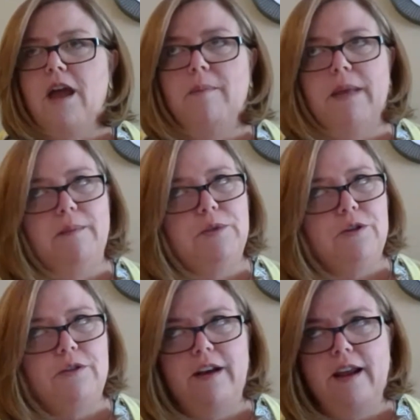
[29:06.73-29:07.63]
and I'm sure
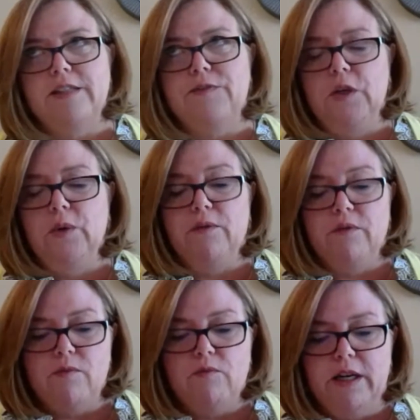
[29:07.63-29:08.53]
the next few, have
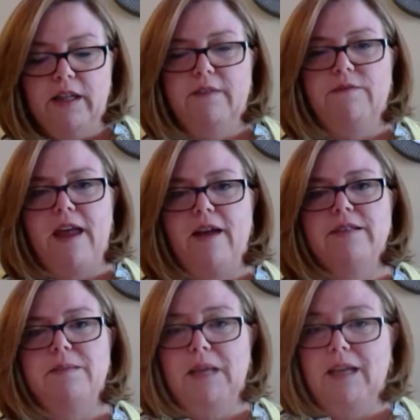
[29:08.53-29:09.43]
really found
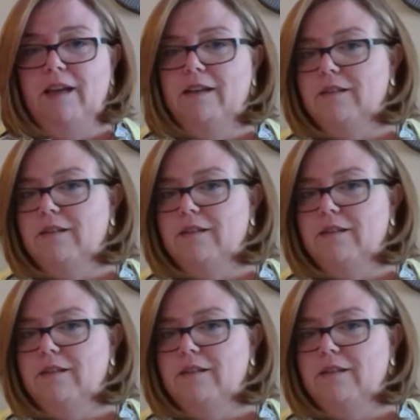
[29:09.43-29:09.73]
me and